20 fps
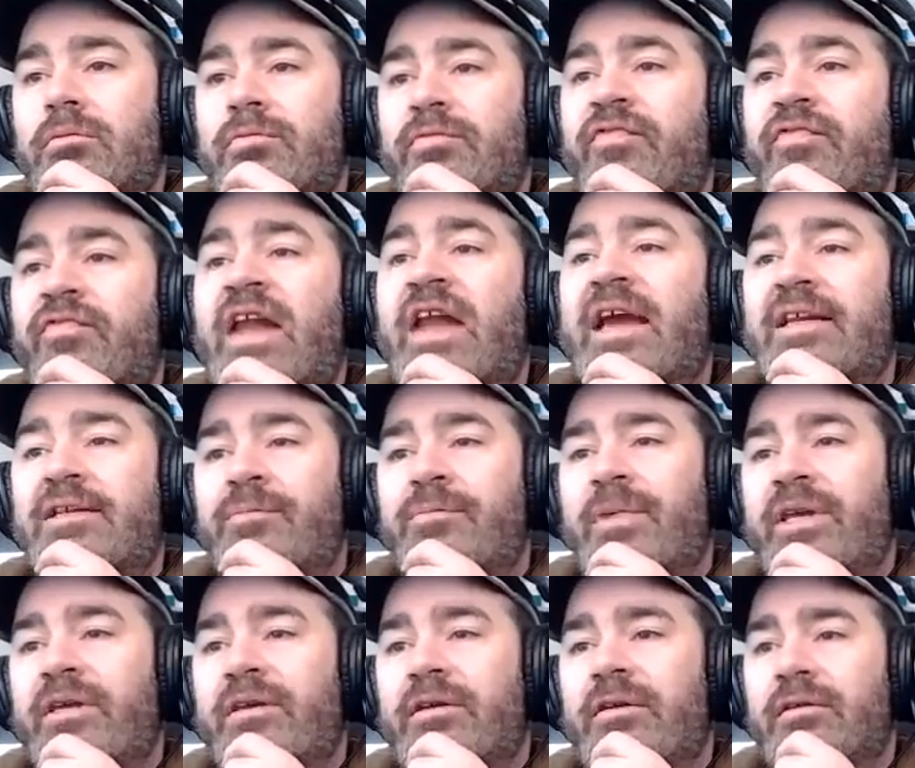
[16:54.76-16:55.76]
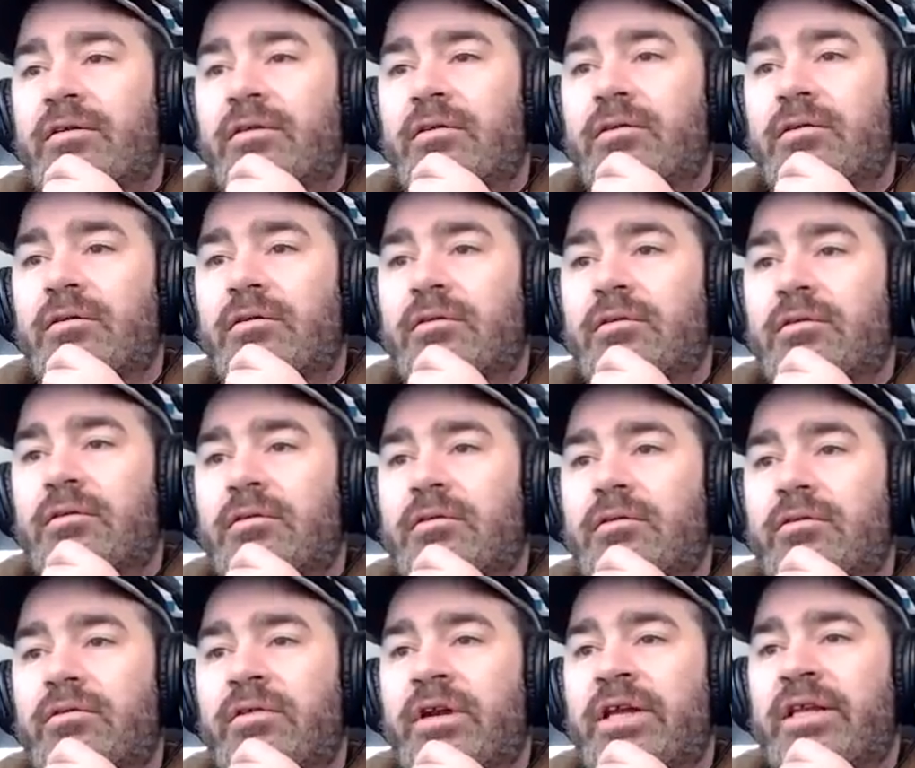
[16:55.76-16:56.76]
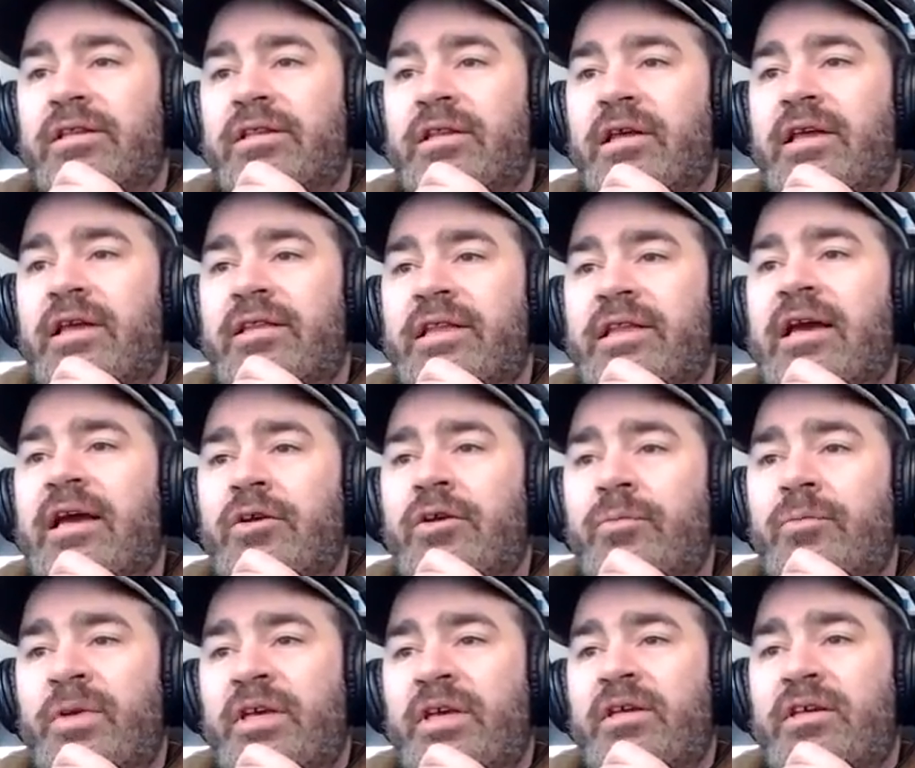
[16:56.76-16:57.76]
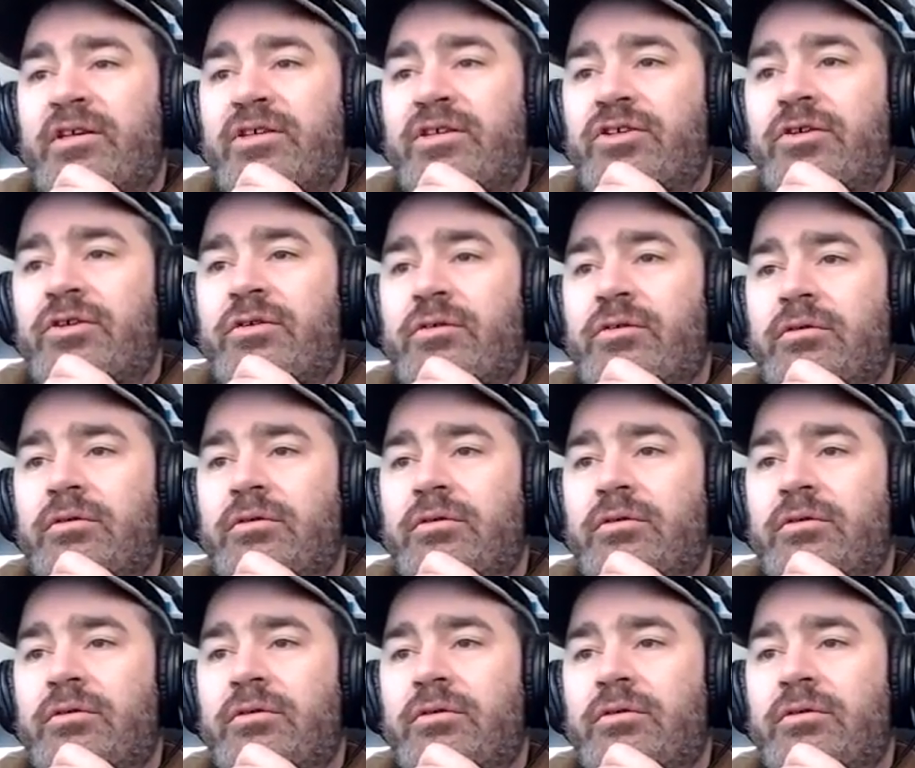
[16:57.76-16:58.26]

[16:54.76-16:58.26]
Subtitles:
flagged me, right? That could be an issue.